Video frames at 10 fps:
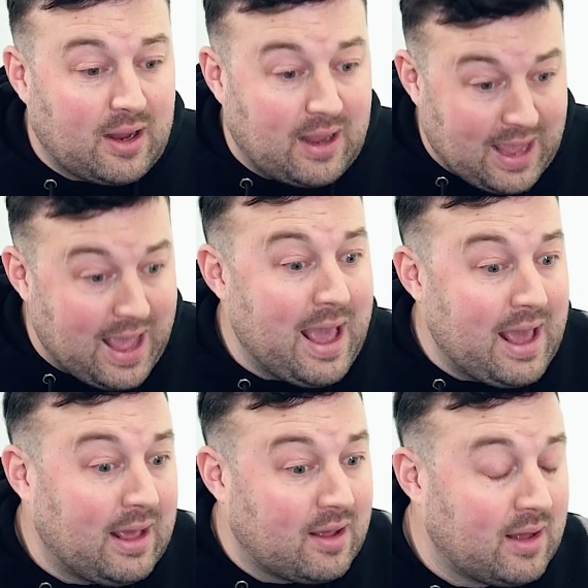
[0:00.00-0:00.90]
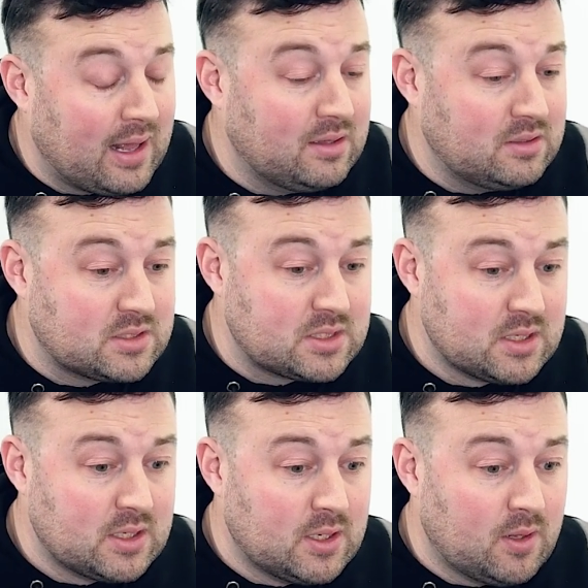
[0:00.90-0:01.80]
care, and
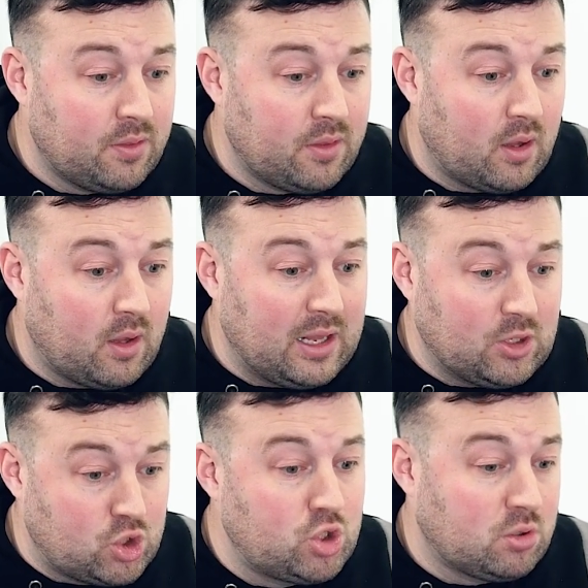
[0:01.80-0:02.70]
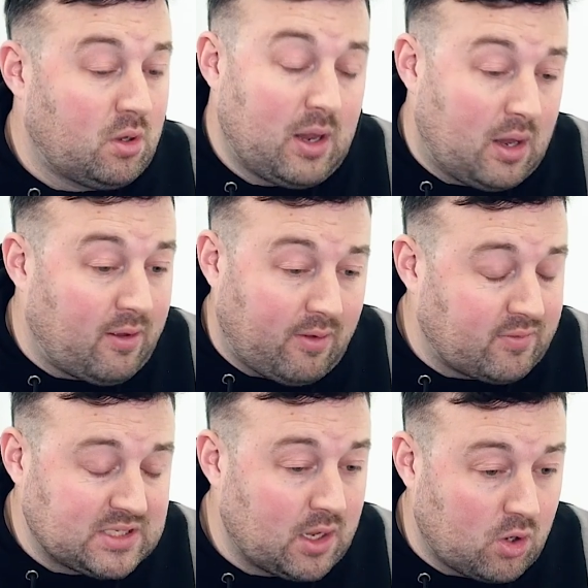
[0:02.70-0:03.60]
it should.
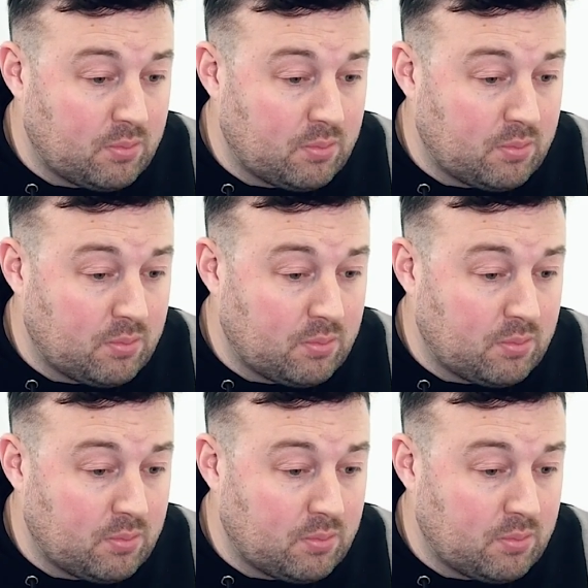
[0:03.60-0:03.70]
I've said it a